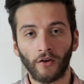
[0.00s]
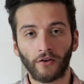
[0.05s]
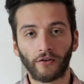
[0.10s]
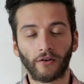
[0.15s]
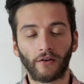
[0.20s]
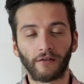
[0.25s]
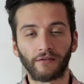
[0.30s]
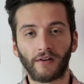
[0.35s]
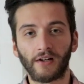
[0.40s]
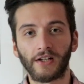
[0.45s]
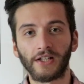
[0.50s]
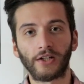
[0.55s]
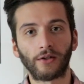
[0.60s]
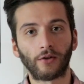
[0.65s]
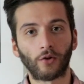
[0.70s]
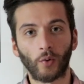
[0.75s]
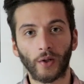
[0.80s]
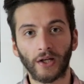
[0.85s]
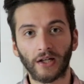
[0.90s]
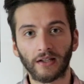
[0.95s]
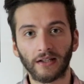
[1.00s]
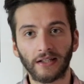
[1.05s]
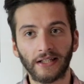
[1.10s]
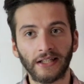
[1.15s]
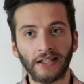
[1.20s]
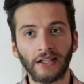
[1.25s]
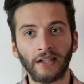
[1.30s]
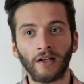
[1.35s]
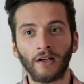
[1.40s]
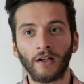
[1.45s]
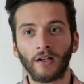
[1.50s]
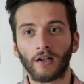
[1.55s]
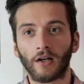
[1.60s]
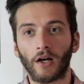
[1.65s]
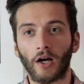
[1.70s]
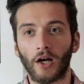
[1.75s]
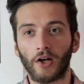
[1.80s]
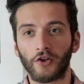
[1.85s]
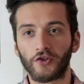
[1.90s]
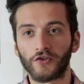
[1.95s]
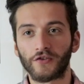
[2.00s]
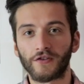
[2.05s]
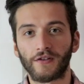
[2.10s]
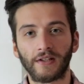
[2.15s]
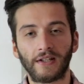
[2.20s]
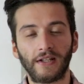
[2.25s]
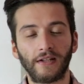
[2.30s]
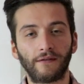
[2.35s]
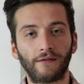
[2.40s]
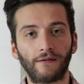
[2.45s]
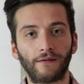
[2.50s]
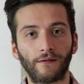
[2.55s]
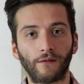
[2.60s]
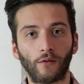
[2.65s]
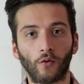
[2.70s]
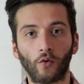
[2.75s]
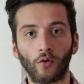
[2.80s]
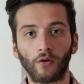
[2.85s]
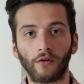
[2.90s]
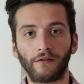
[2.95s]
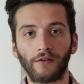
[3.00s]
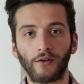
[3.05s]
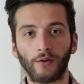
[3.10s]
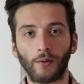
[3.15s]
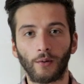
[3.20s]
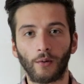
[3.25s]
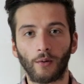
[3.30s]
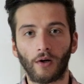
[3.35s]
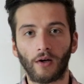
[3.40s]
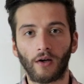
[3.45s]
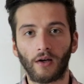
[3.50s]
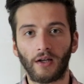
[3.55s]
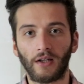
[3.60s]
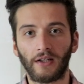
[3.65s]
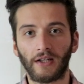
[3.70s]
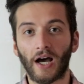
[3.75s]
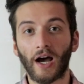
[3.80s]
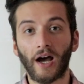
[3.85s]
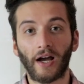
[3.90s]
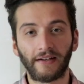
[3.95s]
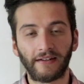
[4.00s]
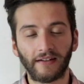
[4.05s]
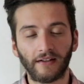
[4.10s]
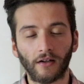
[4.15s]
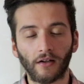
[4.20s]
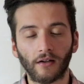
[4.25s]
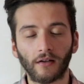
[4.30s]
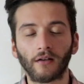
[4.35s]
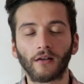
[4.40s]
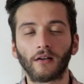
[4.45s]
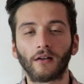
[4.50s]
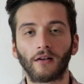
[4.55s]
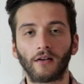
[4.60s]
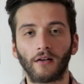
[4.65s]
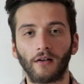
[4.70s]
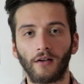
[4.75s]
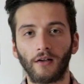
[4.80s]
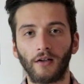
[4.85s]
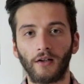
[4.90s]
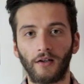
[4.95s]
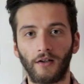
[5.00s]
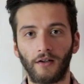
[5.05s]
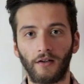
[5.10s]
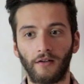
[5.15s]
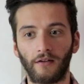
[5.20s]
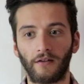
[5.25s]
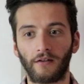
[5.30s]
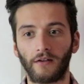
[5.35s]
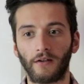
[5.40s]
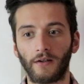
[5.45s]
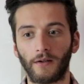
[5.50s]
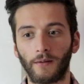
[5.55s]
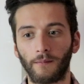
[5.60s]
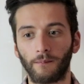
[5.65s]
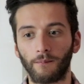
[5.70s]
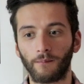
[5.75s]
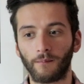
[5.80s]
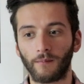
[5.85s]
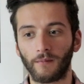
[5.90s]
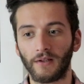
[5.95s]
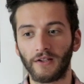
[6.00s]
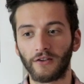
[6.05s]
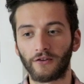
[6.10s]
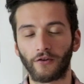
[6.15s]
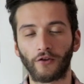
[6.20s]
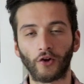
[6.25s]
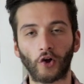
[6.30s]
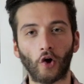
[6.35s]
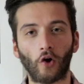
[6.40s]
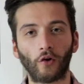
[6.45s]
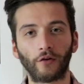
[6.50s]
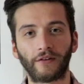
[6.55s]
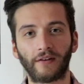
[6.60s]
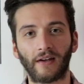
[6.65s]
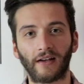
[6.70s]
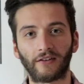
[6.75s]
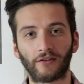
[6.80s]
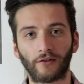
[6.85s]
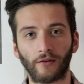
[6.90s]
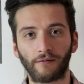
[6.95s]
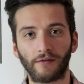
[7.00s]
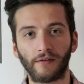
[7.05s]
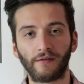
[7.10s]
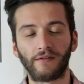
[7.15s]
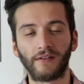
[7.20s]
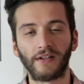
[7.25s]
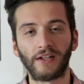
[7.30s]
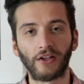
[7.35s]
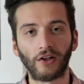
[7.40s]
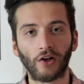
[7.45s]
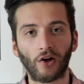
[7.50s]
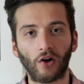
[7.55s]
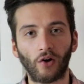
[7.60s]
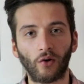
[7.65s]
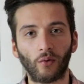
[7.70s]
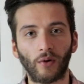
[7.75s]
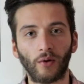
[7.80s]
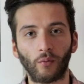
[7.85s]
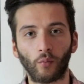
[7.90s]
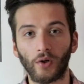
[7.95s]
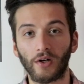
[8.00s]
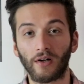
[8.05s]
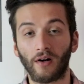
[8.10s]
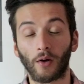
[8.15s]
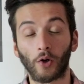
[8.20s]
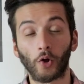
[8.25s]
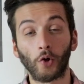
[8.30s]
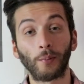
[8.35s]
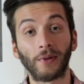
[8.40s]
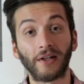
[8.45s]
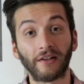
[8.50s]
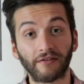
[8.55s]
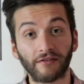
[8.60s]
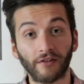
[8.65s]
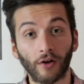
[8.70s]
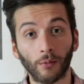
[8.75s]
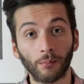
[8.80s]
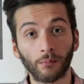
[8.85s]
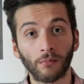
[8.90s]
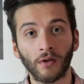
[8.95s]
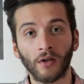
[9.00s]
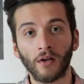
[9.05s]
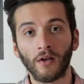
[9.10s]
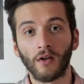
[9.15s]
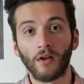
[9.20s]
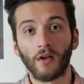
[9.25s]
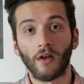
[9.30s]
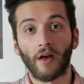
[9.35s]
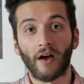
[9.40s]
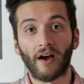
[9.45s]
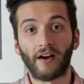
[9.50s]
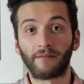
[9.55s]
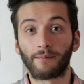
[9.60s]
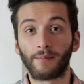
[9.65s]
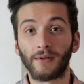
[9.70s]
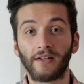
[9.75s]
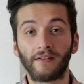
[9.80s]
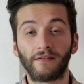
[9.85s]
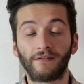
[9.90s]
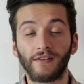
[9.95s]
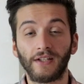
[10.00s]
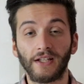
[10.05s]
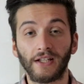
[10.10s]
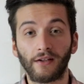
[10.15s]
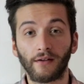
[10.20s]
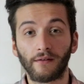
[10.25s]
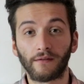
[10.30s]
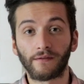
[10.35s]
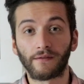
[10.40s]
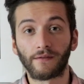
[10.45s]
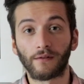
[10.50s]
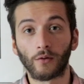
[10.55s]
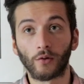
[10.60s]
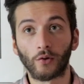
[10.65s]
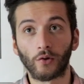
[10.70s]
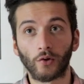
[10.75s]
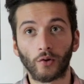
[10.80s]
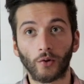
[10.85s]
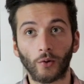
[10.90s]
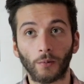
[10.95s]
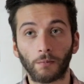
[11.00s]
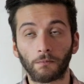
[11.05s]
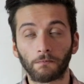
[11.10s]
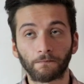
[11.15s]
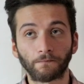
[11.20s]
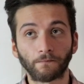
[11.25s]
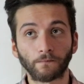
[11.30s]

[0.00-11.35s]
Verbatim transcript: So very quickly, uh, just to give all of you an idea and um, into the context of the video and where I'm coming from, I've been a vegan for